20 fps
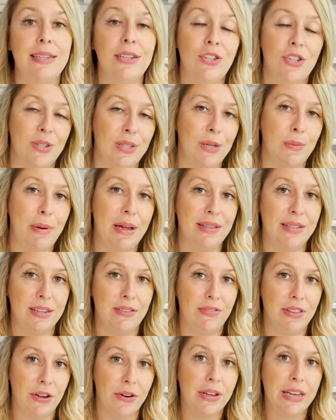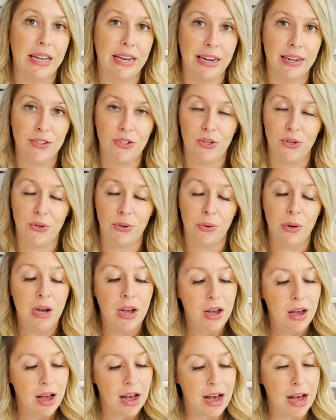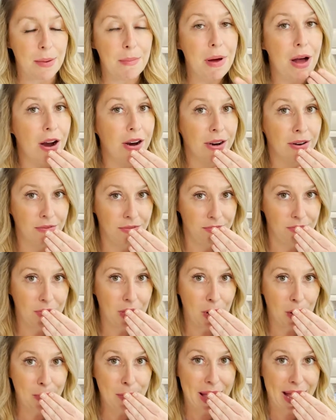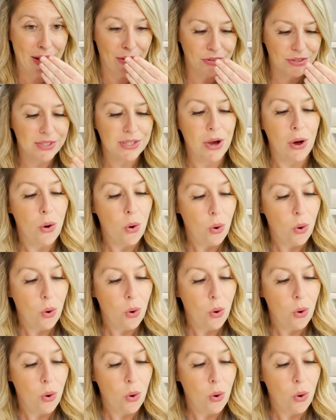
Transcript: It just depends if they're getting to our mouths,